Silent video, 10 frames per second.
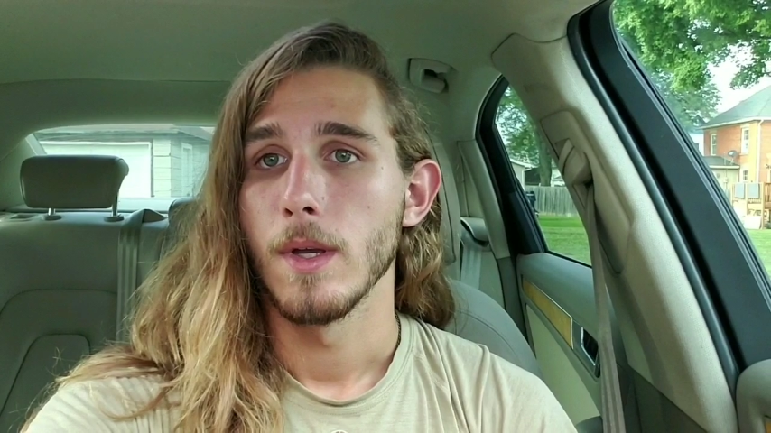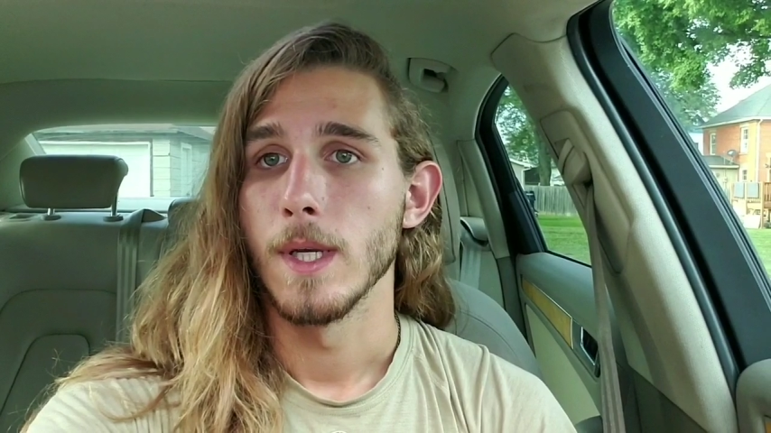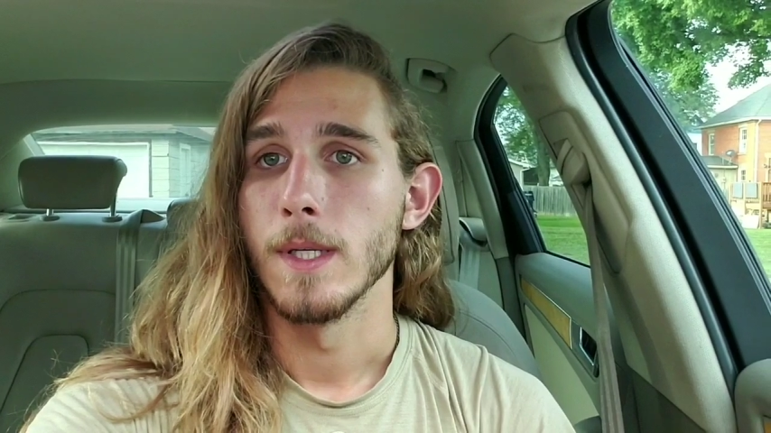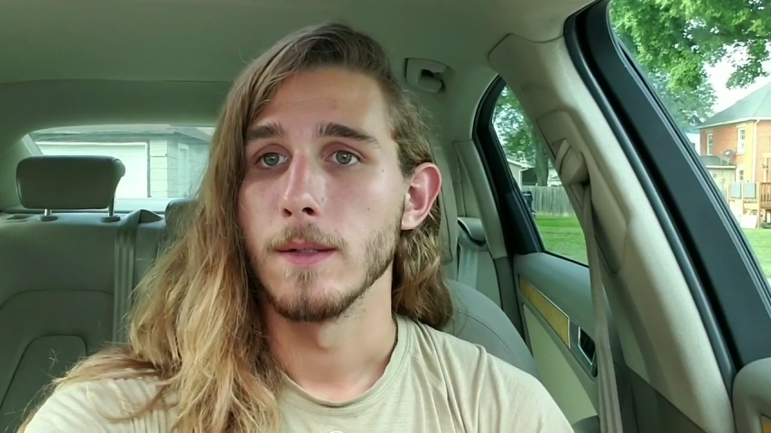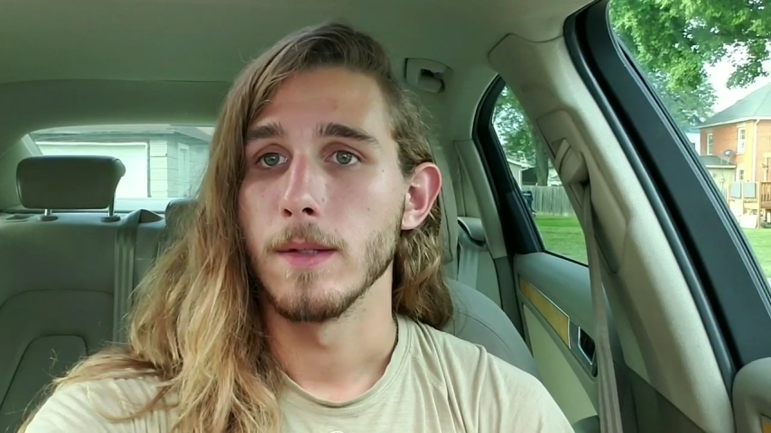
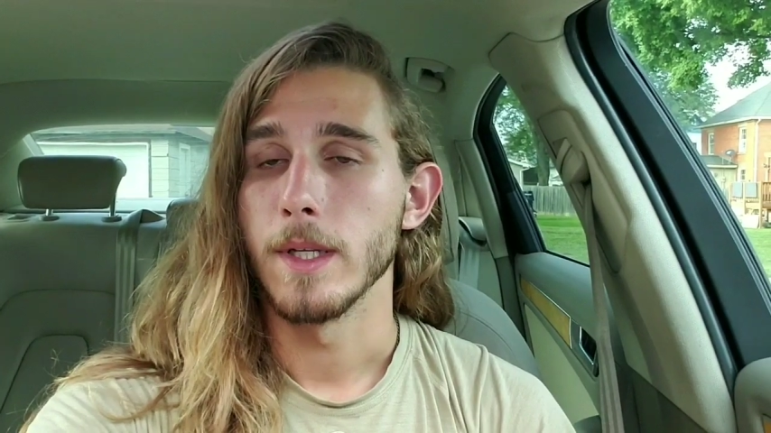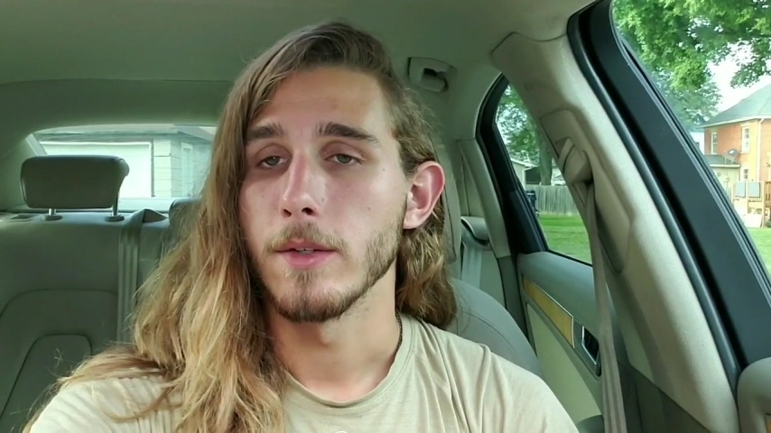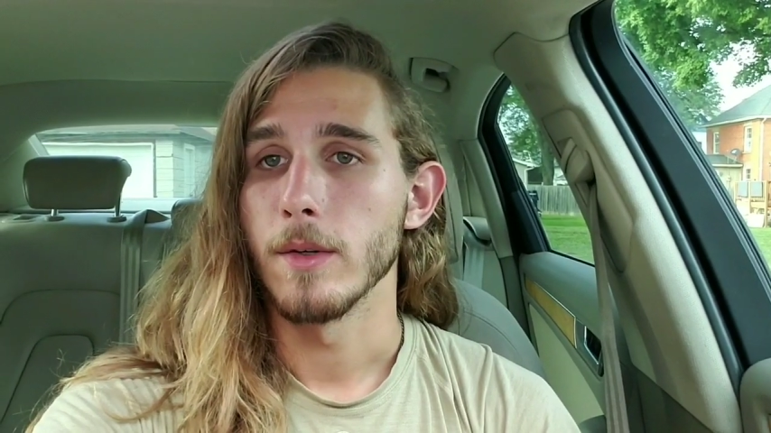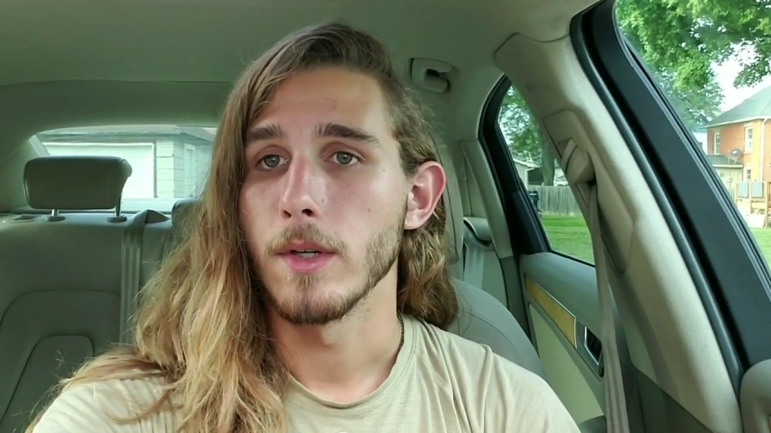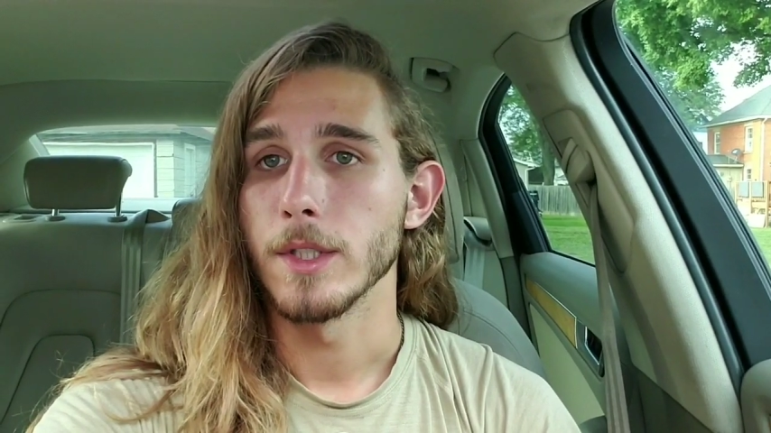and
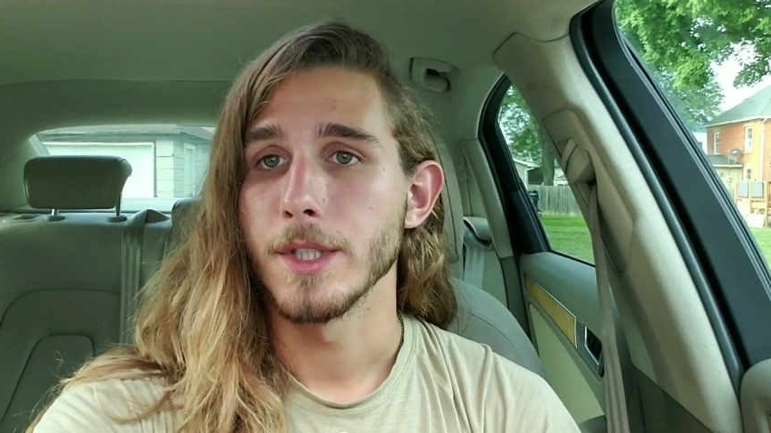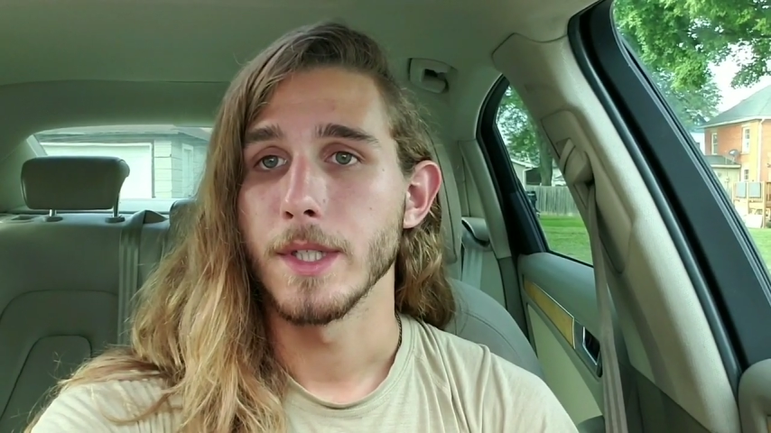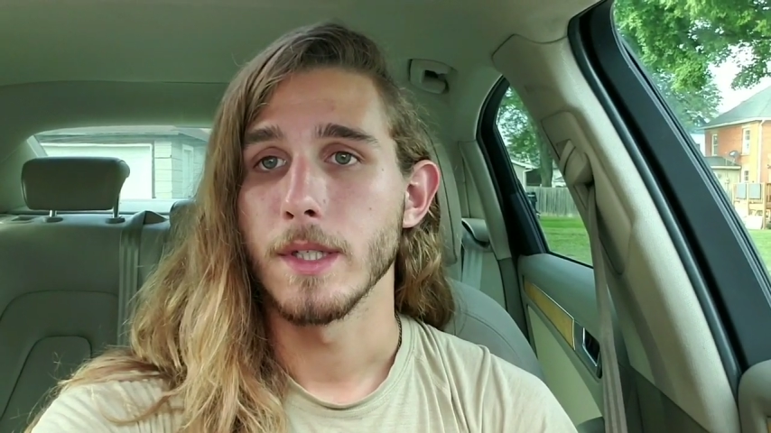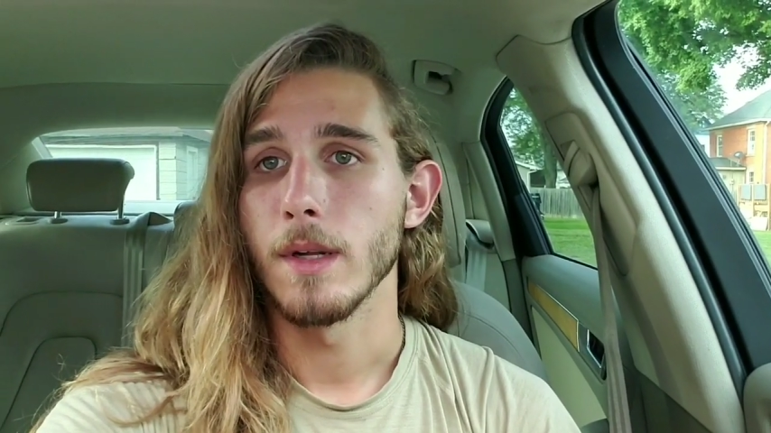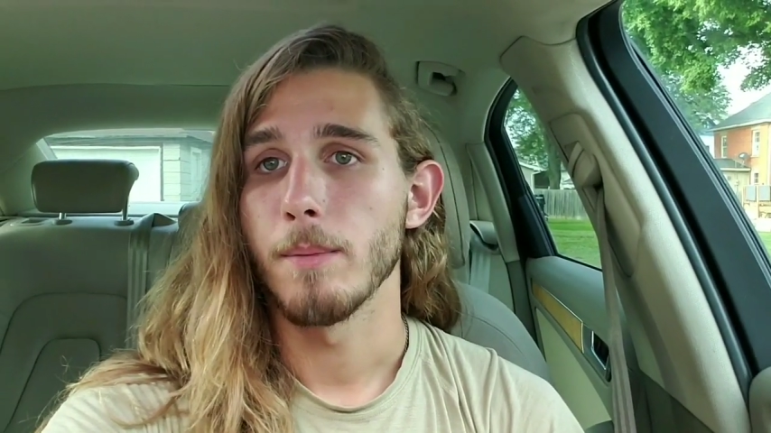later on she
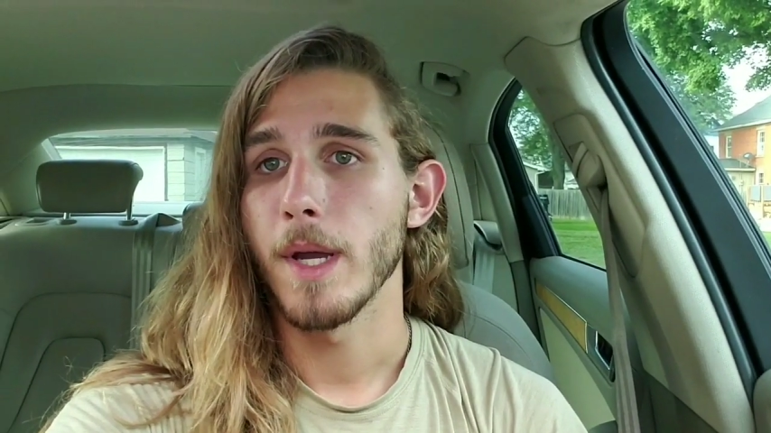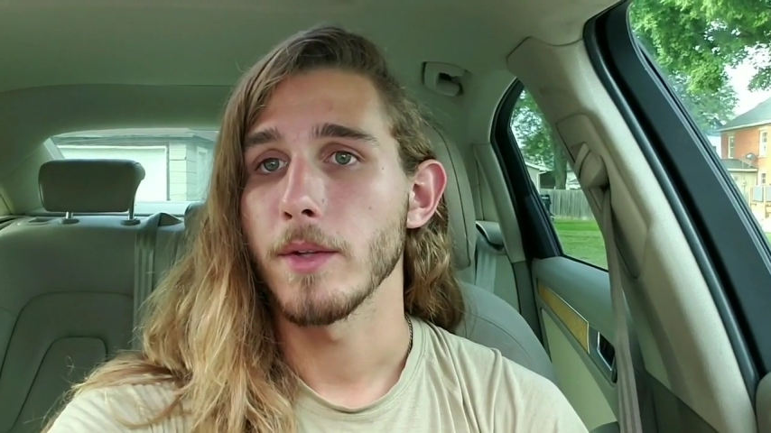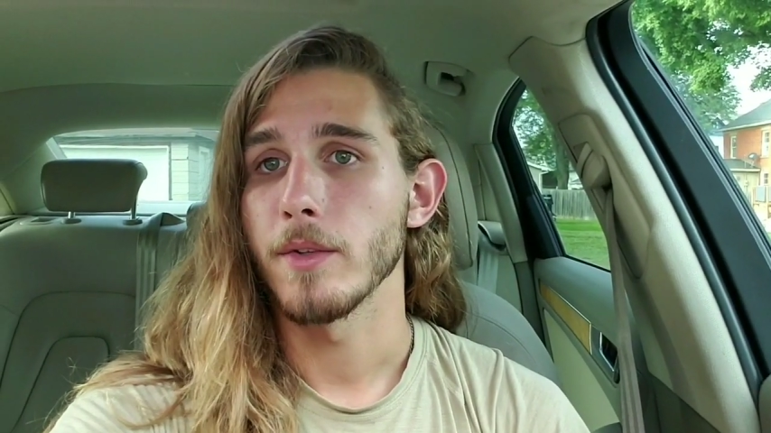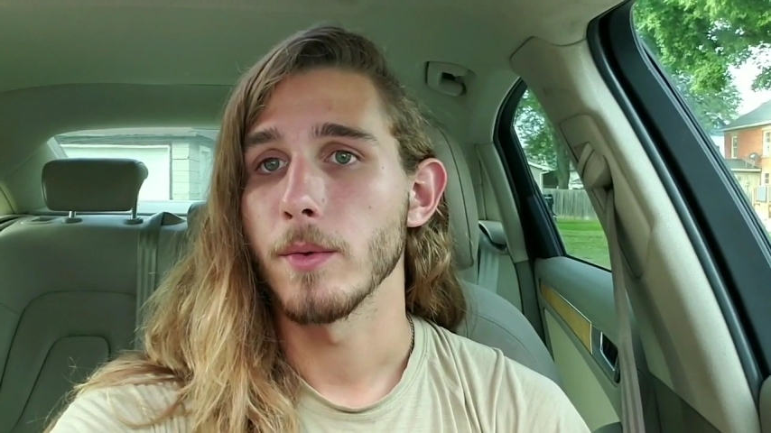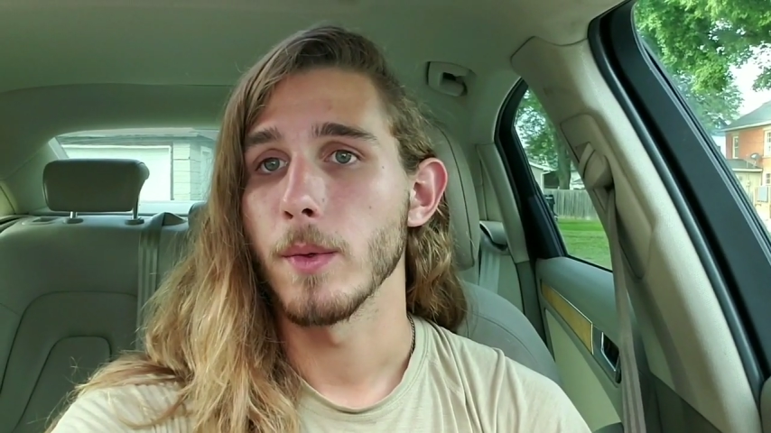ended up
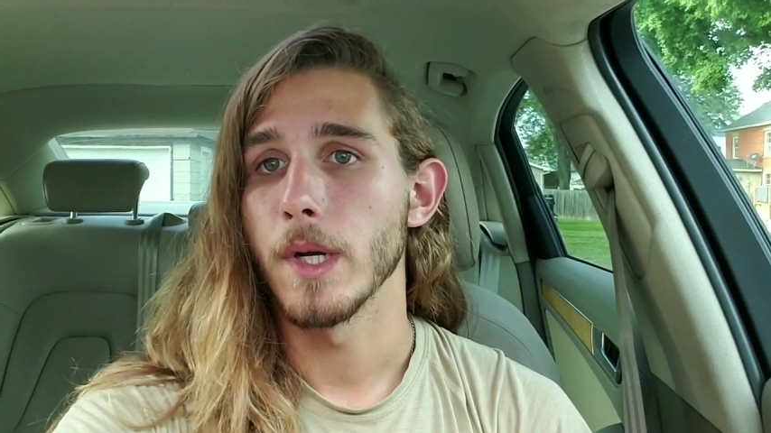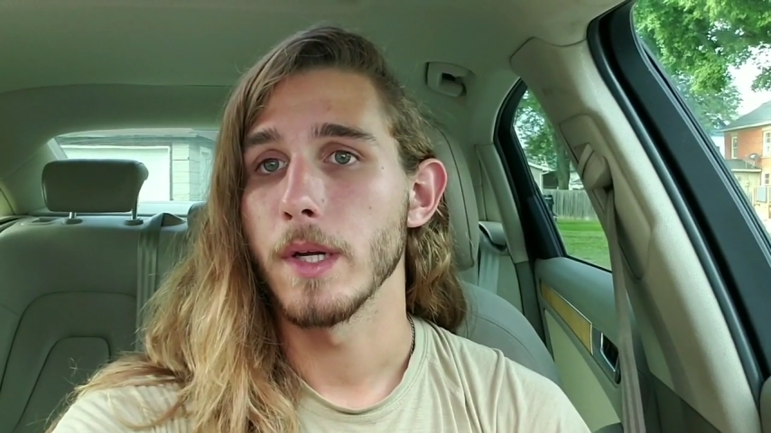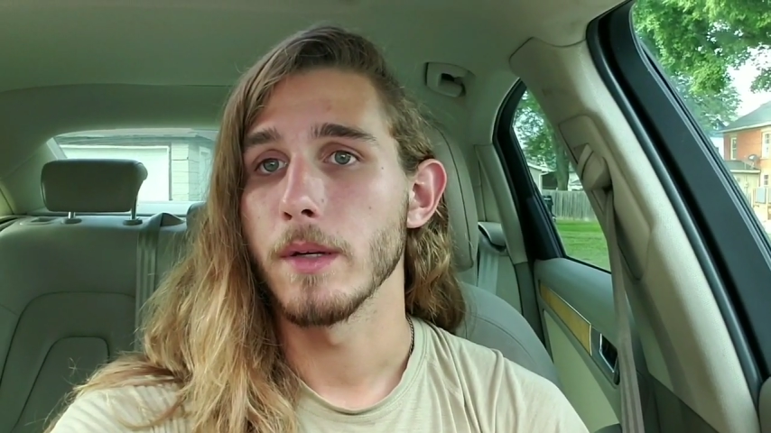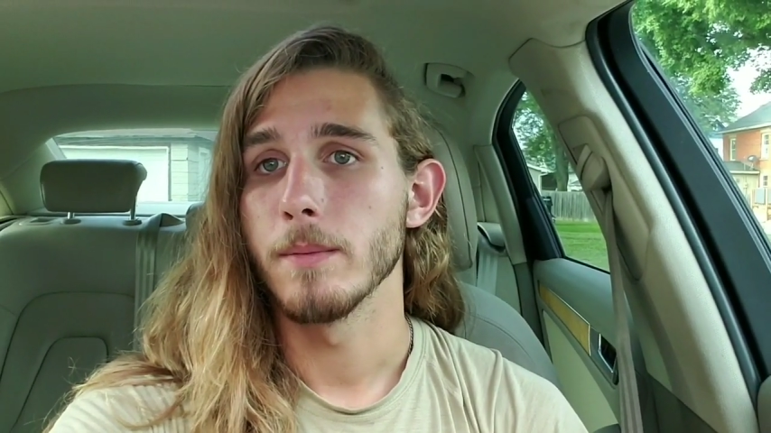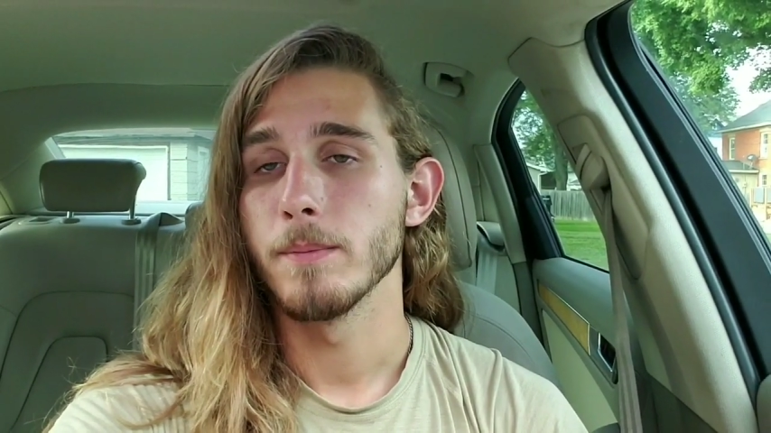passing
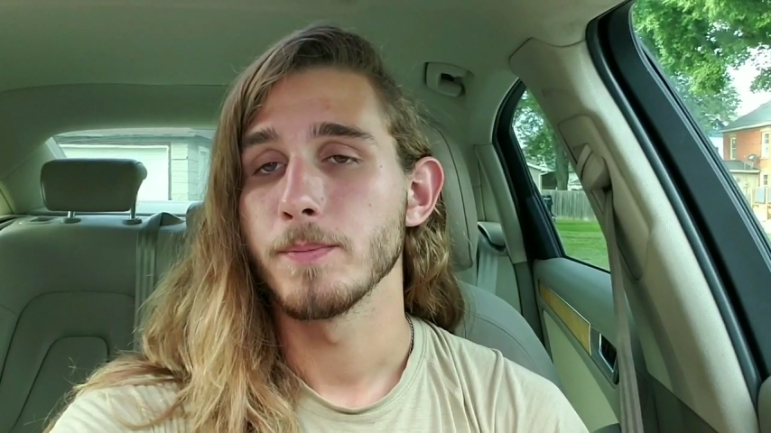away.